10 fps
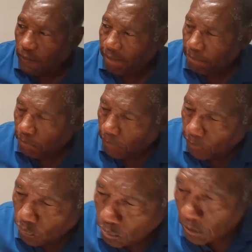Governor
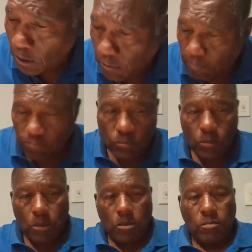
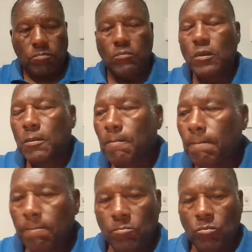DeSantis is taking?